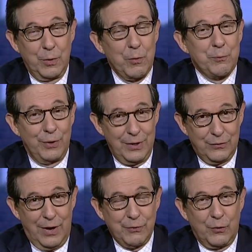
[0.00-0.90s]
We were pretty
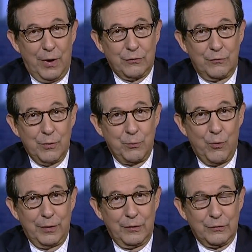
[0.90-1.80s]
tough, aggressive
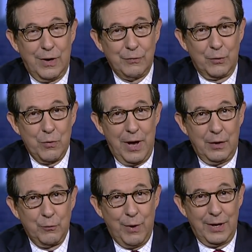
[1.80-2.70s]
reporters mm-hmm. covering mm -hmm.
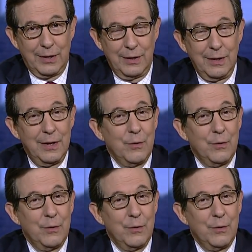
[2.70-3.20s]
Ronald Reagan.